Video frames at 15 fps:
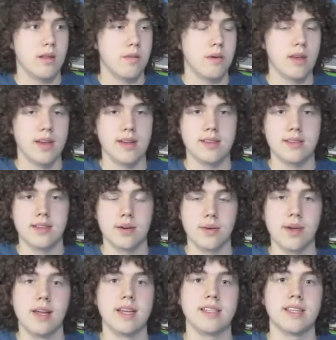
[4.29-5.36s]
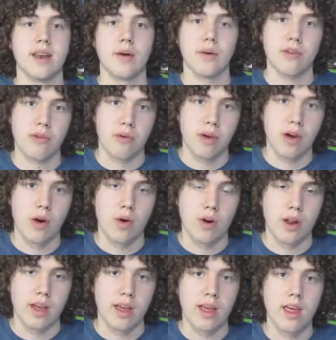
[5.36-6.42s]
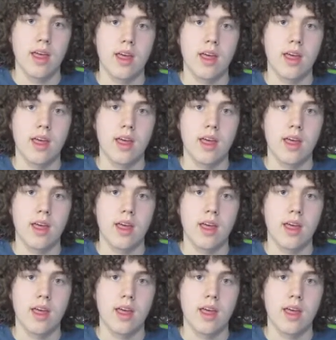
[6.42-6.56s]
because I realized that it wasn't recording,